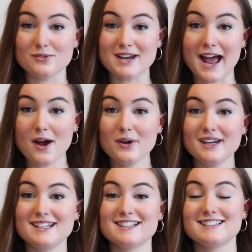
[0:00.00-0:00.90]
So now
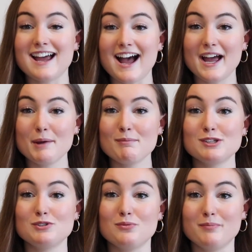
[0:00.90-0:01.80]
it is
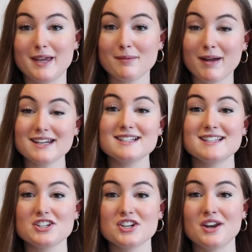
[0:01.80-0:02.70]
time to make my
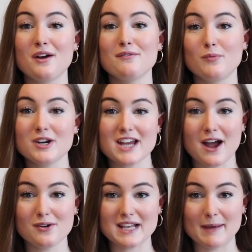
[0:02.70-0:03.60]
decision of which
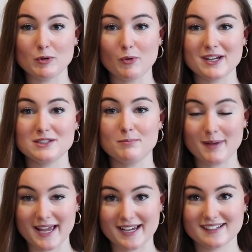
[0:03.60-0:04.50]
house I'm going to
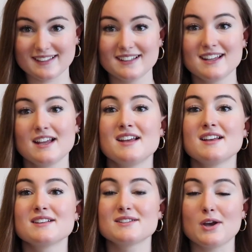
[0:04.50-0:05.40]
pick.
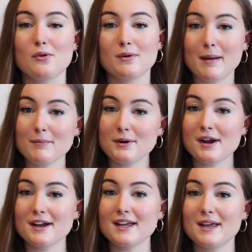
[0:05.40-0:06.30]
So remember,
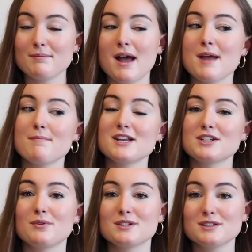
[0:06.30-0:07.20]
again, my
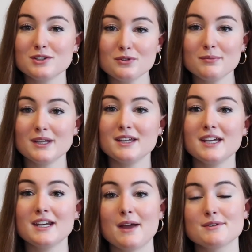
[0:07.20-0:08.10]
budget was $2
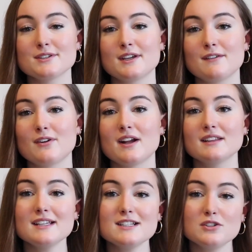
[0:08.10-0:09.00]
million. I was looking for
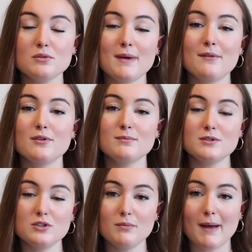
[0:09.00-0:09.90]
at least 2-bedroom,
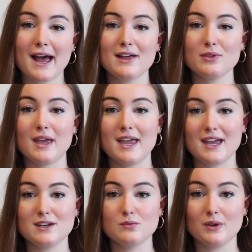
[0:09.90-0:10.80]
2-bath,
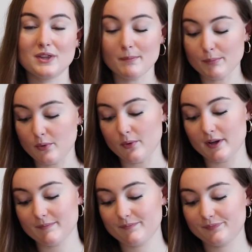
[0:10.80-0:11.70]
and with a
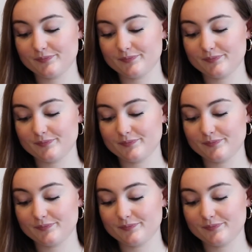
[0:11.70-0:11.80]
pool.